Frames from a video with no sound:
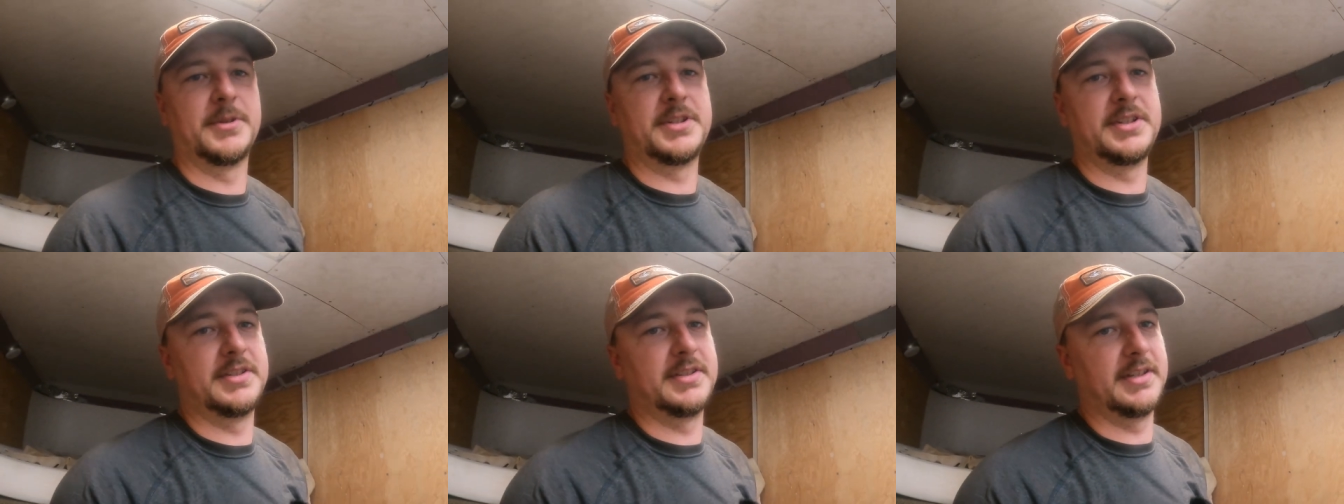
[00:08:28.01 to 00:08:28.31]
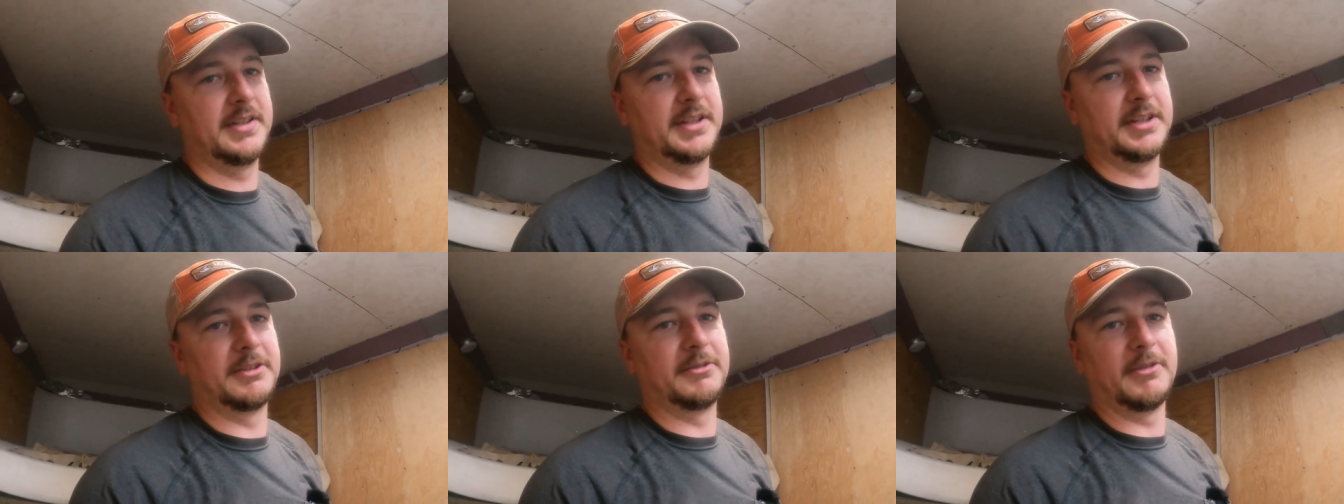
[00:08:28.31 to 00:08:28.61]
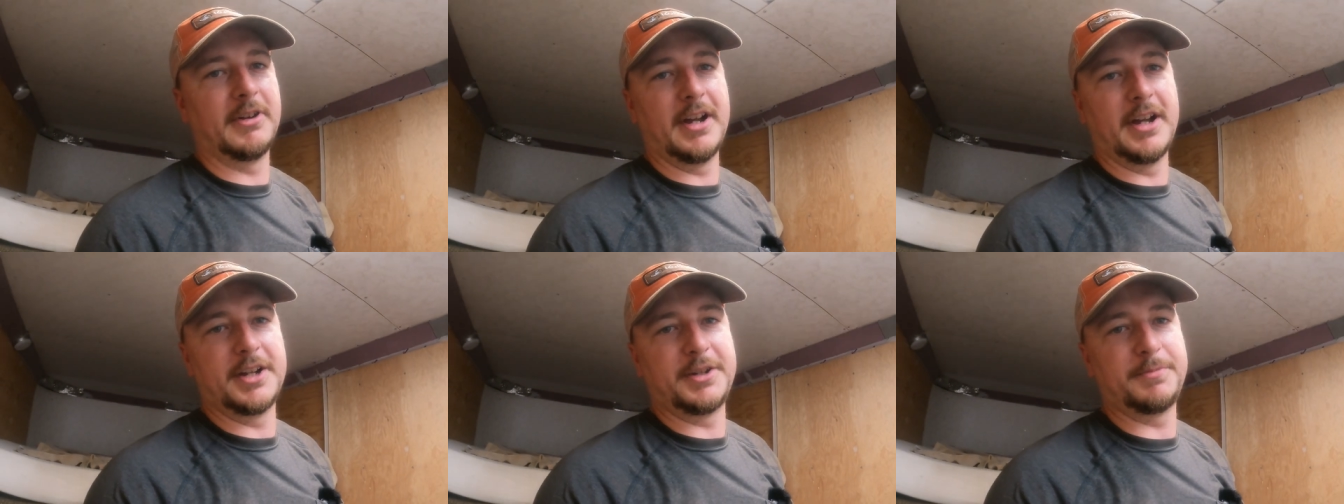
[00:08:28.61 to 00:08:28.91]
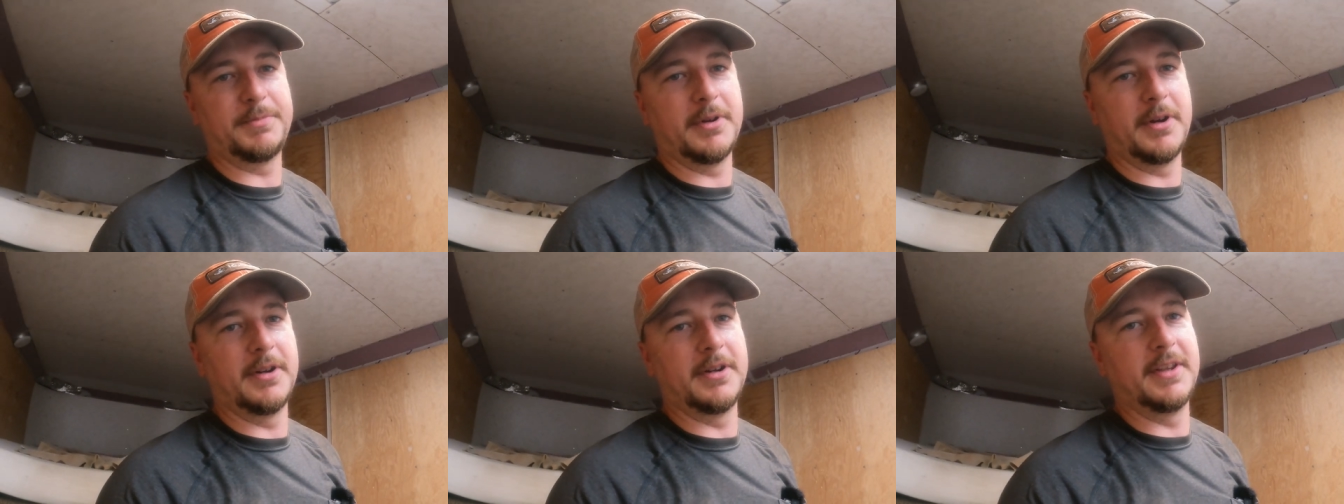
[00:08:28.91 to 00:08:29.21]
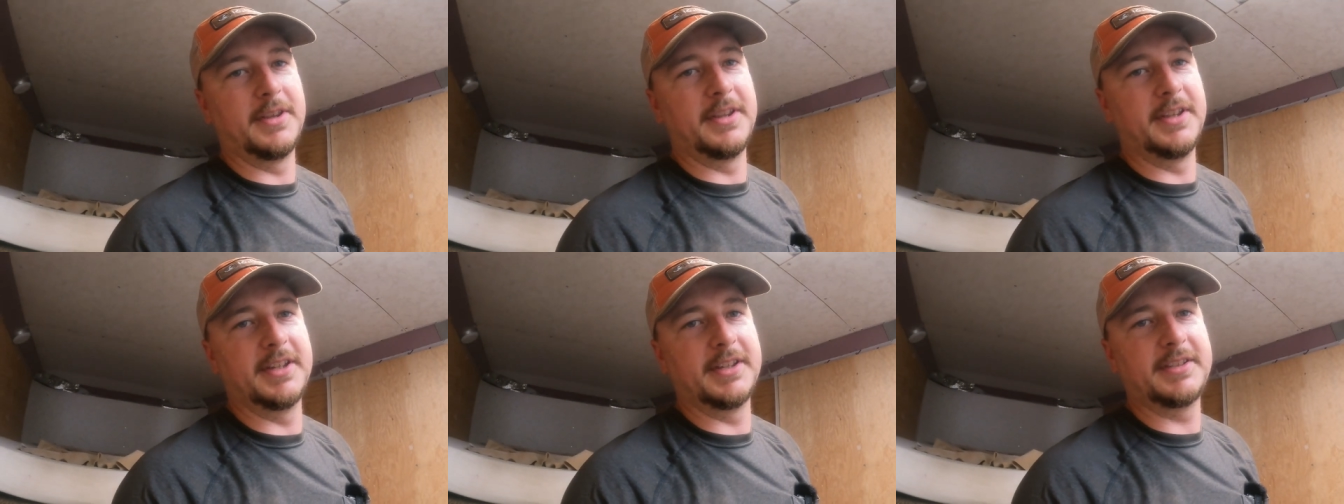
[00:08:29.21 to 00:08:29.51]
which is in the garage
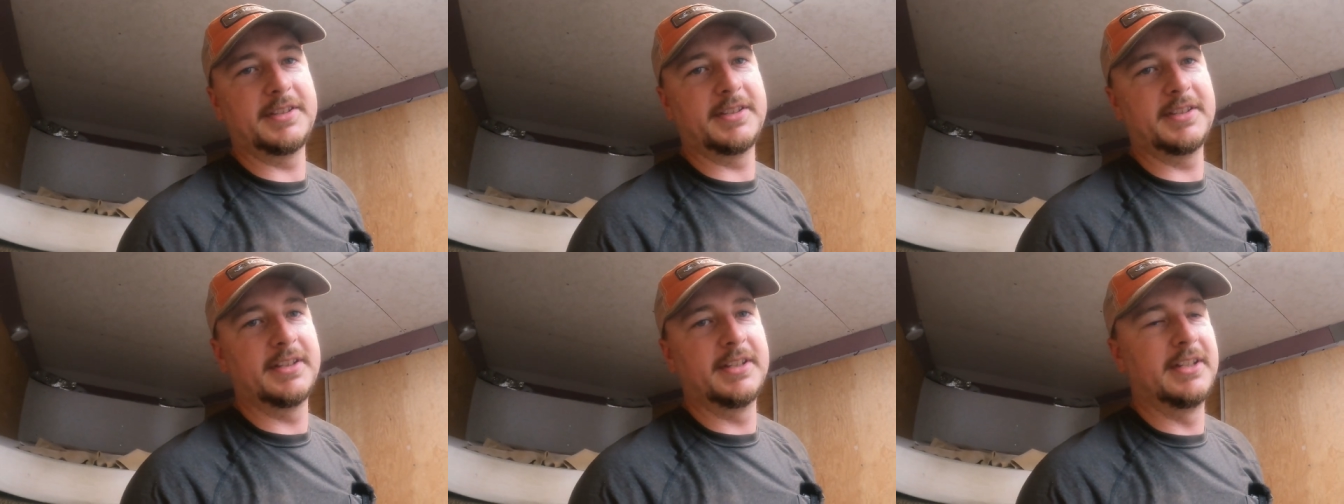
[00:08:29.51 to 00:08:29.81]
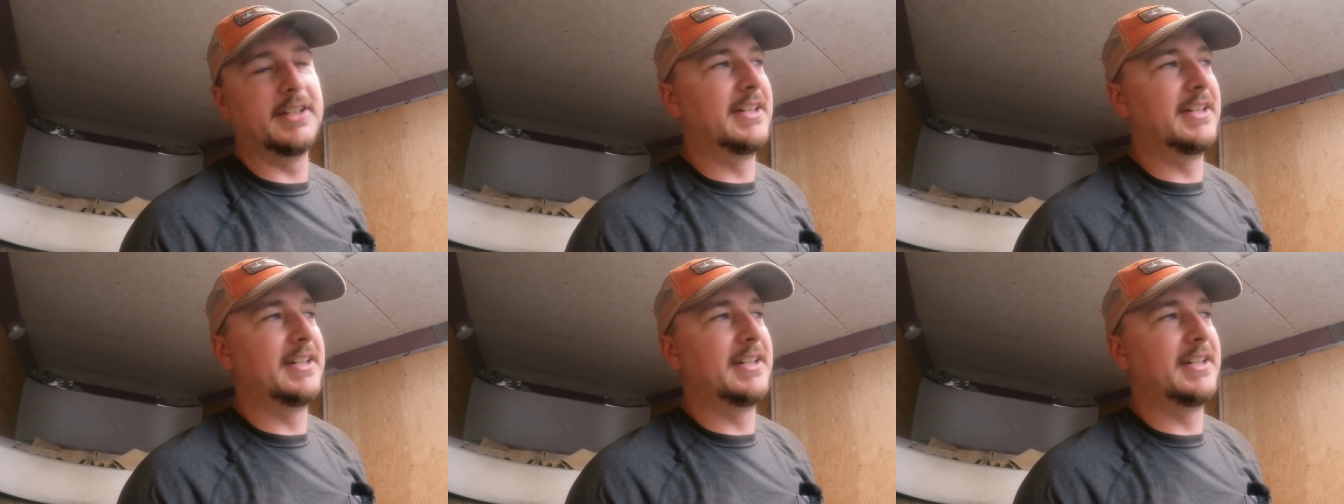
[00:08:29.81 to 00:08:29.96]
part of this.